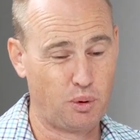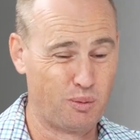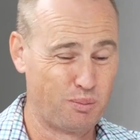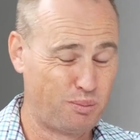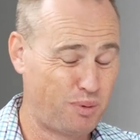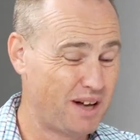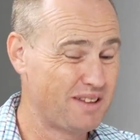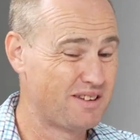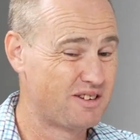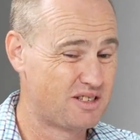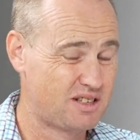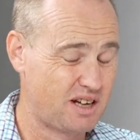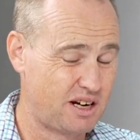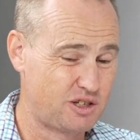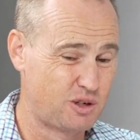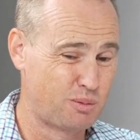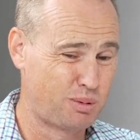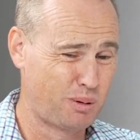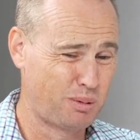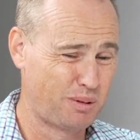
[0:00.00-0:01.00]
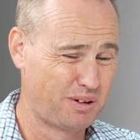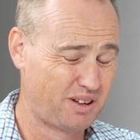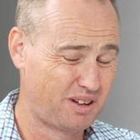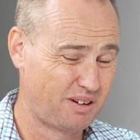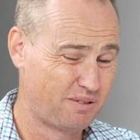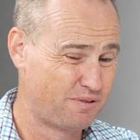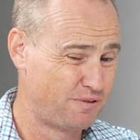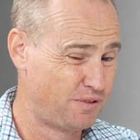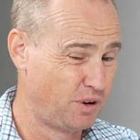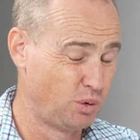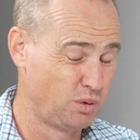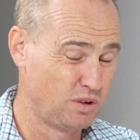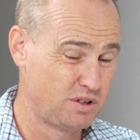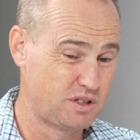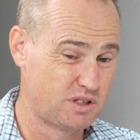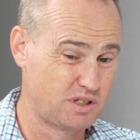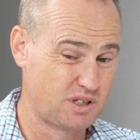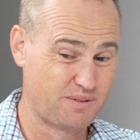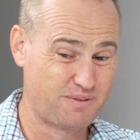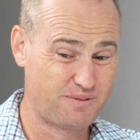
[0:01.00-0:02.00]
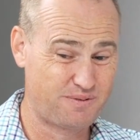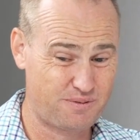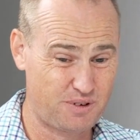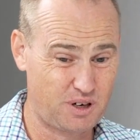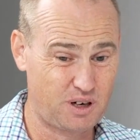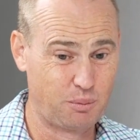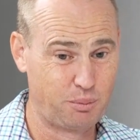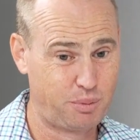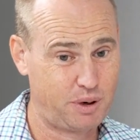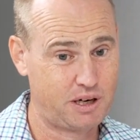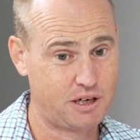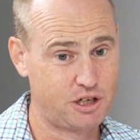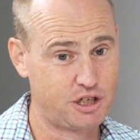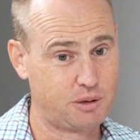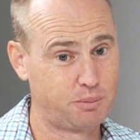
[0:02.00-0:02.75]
and by this stage you're probably thinking, Phil, this is a frickin' punishing